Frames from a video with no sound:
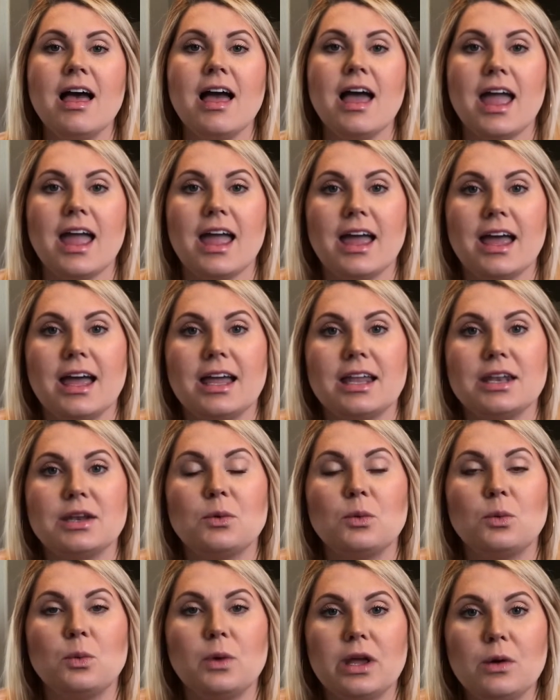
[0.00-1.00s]

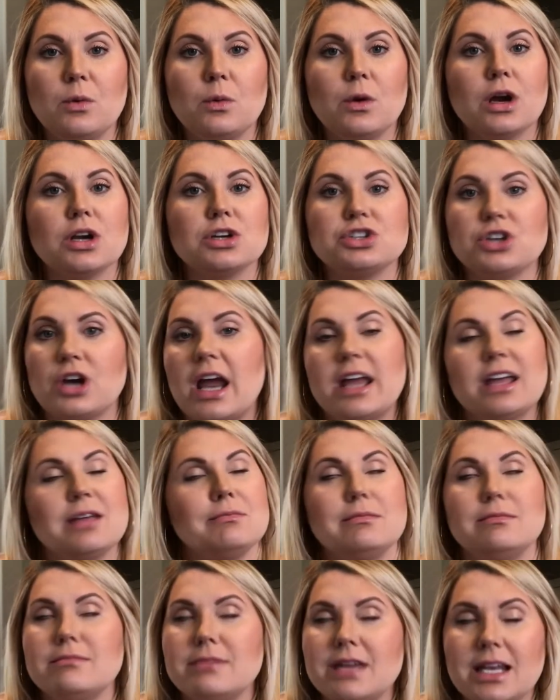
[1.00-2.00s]
And we were trying
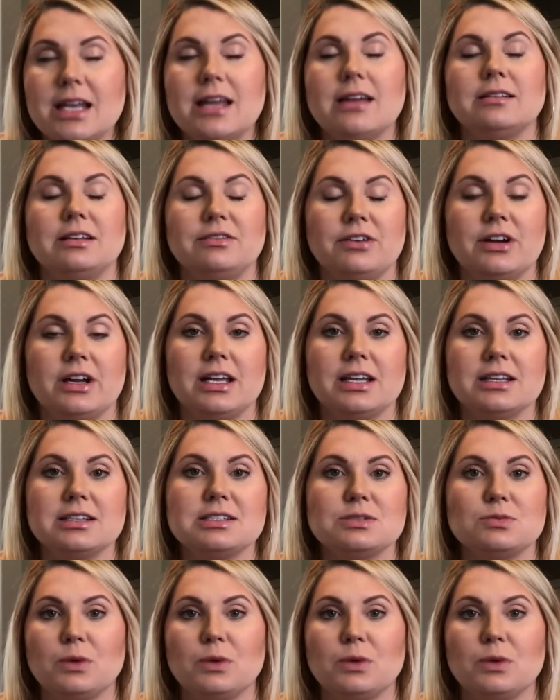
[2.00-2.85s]
immediately for kids.